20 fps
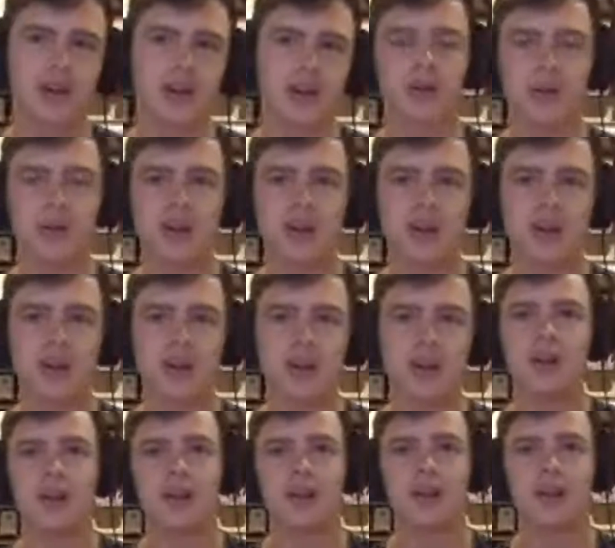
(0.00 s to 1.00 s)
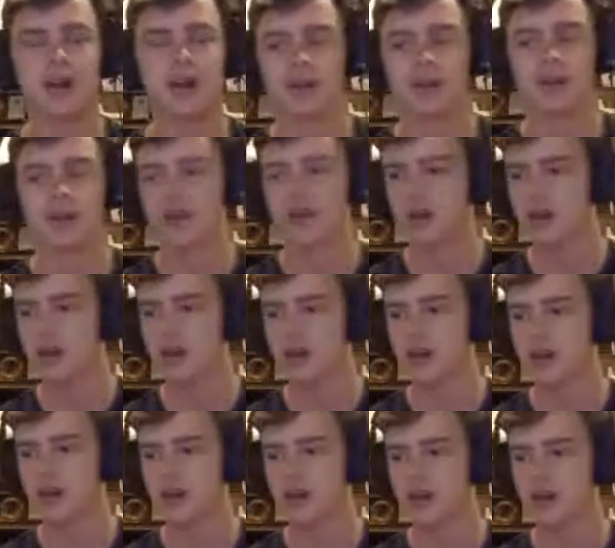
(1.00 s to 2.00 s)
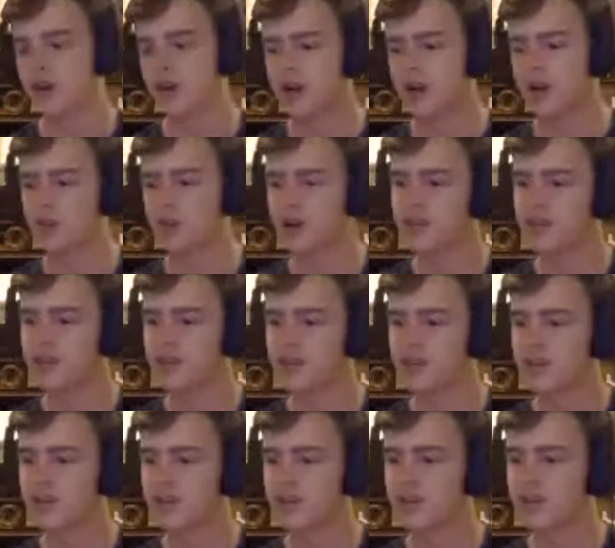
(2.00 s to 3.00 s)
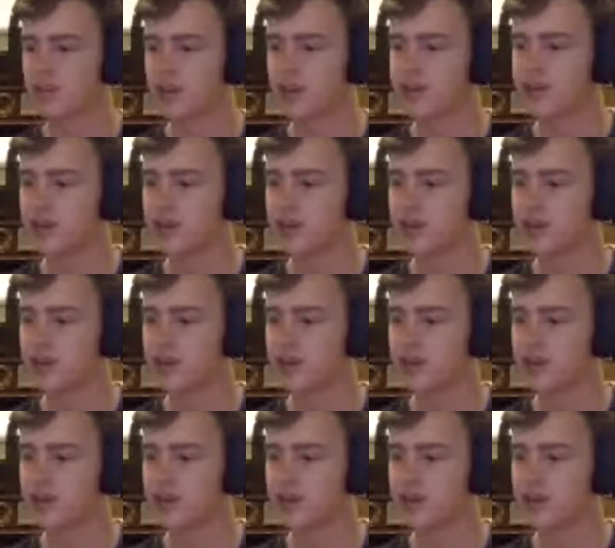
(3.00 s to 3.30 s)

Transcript: You know what I mean? Like, you're going to have risk that